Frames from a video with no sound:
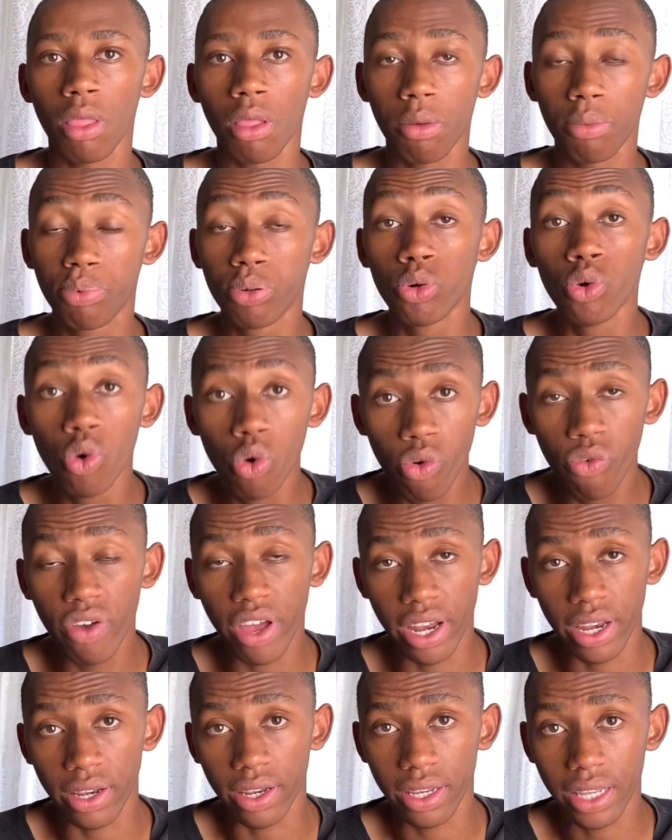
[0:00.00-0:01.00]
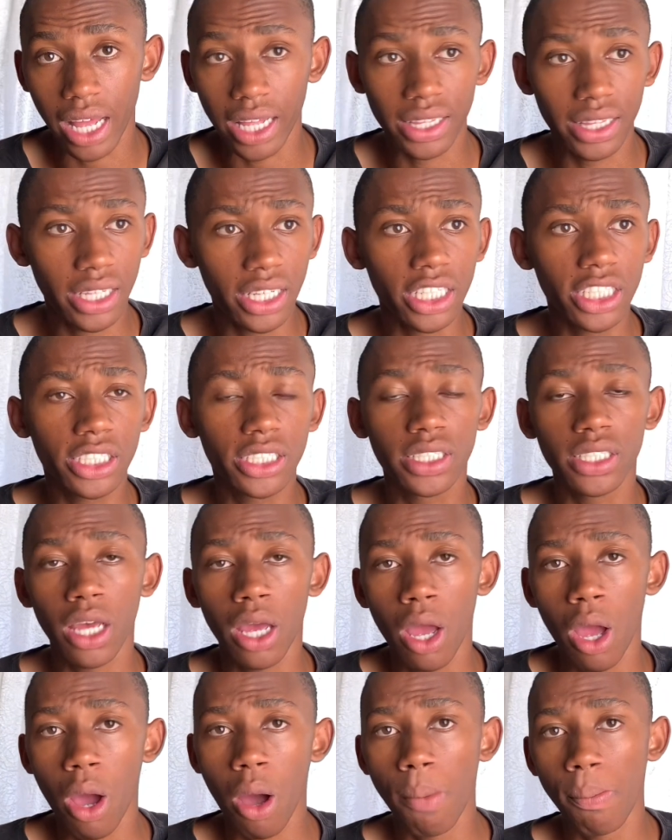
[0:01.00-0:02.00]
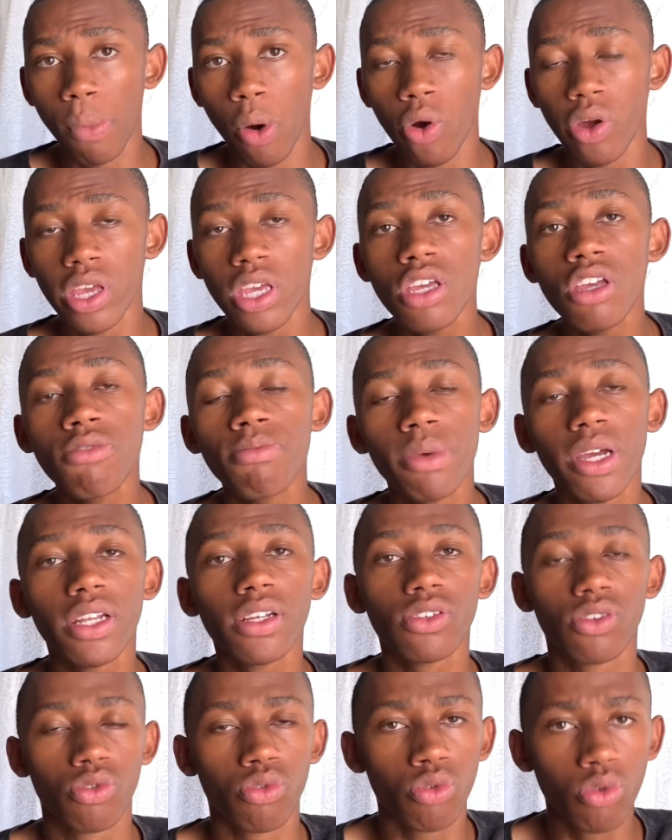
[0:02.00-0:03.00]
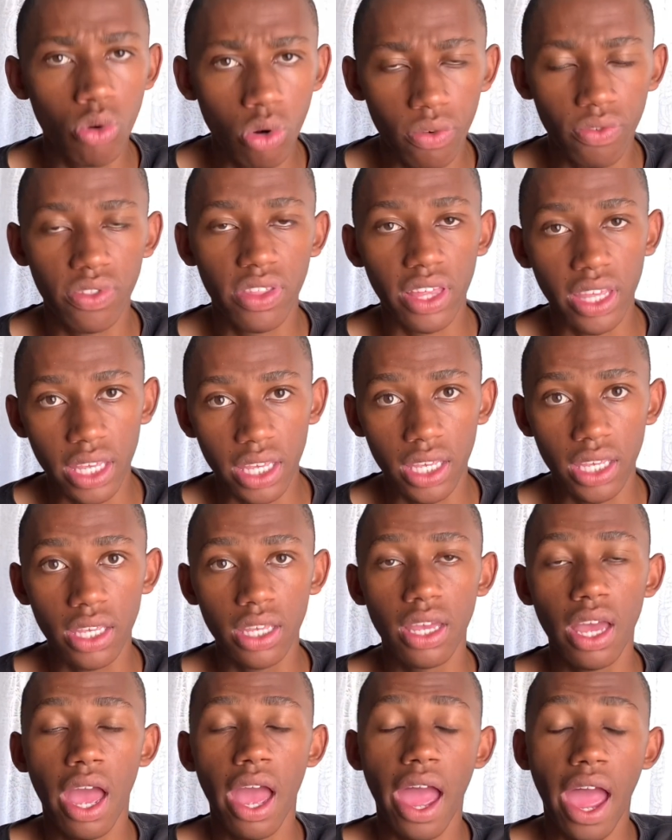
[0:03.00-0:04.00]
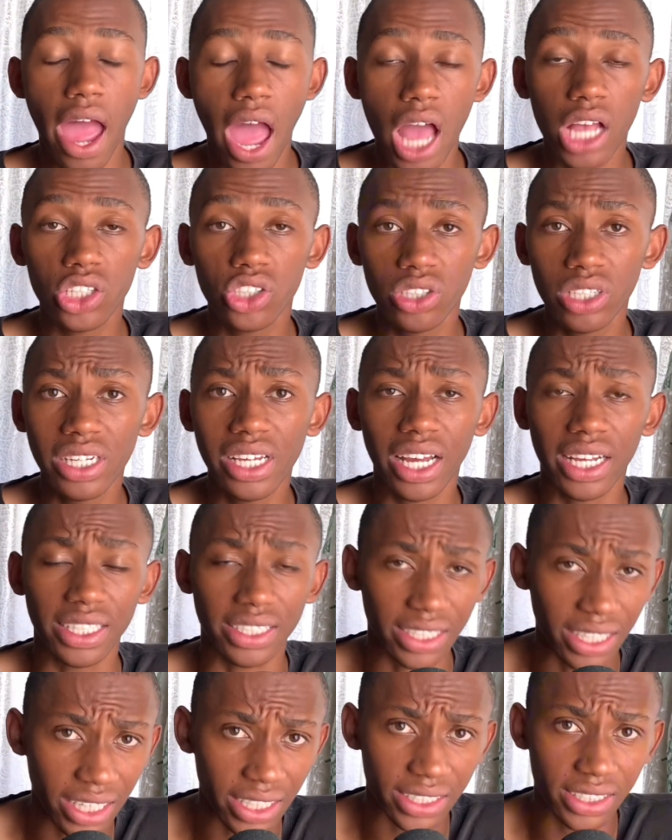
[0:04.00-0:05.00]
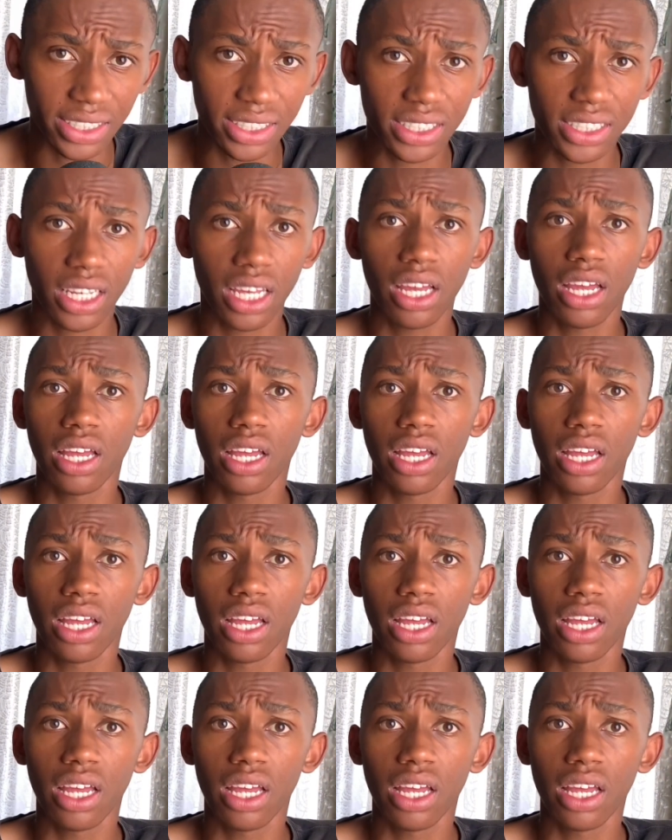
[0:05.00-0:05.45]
proven that this Bohemian Groove thingy actually exists.